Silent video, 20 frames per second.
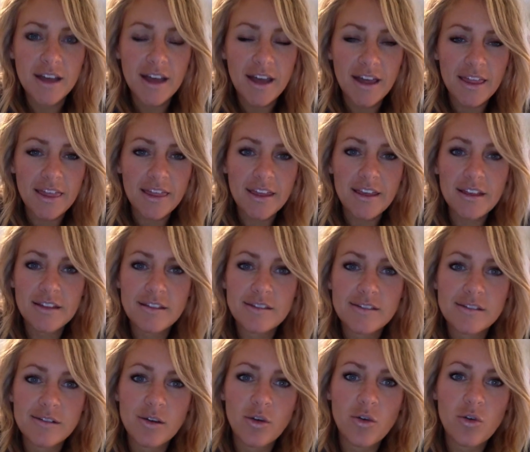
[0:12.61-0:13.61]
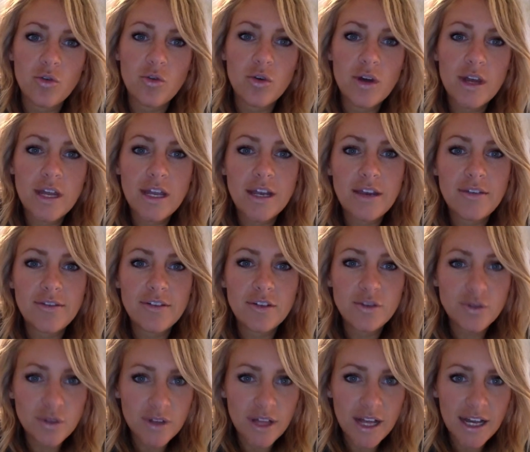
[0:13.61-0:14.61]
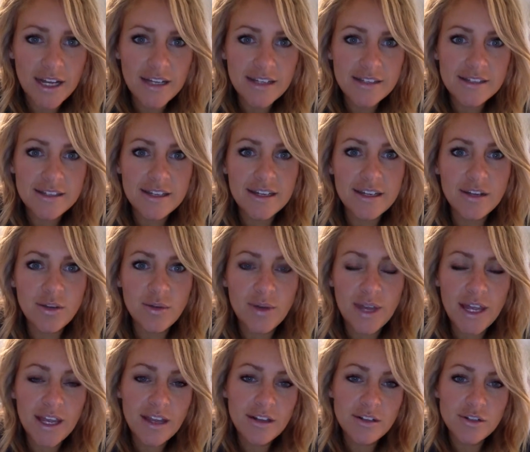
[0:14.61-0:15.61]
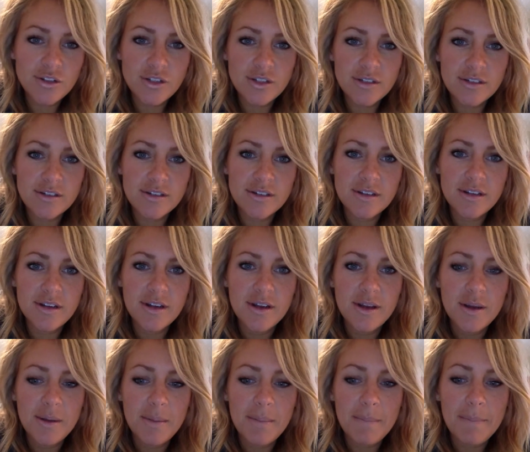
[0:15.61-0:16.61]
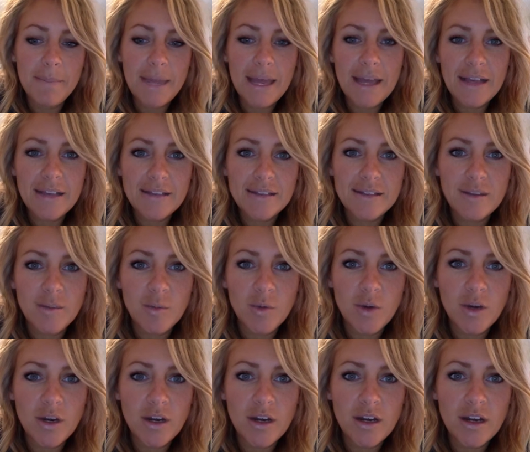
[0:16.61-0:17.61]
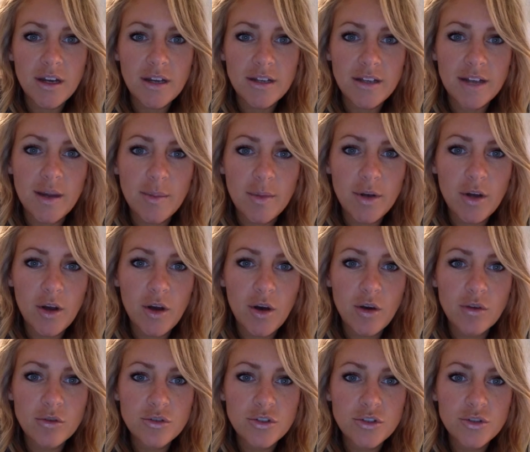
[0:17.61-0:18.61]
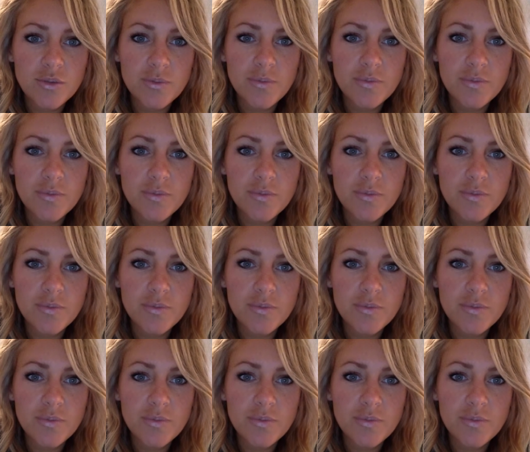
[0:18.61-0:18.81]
I think it's so individualized, and you can't just make someone a diamond coach.